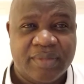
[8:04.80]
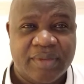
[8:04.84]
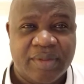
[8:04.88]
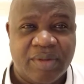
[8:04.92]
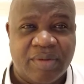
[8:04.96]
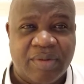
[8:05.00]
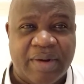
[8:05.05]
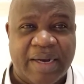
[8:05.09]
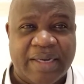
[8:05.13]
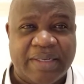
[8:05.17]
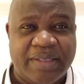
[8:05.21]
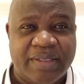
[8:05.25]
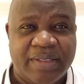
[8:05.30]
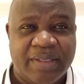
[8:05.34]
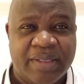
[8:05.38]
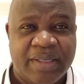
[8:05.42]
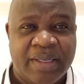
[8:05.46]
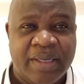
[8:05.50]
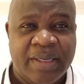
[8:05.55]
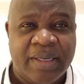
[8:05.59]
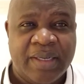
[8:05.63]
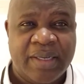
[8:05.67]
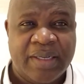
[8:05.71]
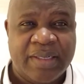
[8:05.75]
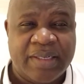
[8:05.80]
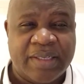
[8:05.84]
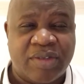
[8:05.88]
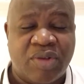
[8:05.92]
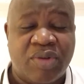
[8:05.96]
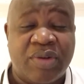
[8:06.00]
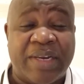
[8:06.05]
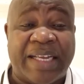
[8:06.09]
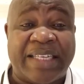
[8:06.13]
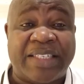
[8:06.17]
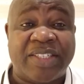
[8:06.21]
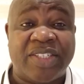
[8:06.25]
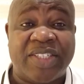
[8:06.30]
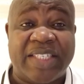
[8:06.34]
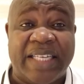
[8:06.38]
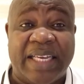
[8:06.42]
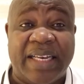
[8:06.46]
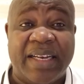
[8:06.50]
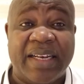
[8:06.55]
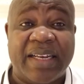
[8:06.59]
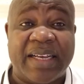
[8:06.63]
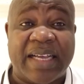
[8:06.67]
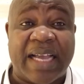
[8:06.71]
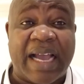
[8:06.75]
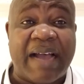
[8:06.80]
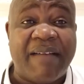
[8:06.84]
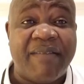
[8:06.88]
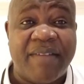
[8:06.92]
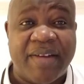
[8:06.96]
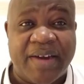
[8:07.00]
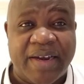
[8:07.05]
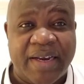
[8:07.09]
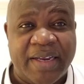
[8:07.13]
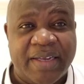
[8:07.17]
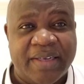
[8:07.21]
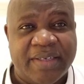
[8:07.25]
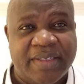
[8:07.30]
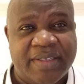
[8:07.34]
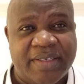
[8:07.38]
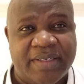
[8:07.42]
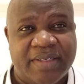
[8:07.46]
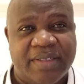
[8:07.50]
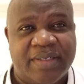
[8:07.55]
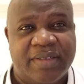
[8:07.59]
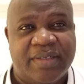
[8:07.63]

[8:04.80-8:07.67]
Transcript: All right? It has got a shell covering it.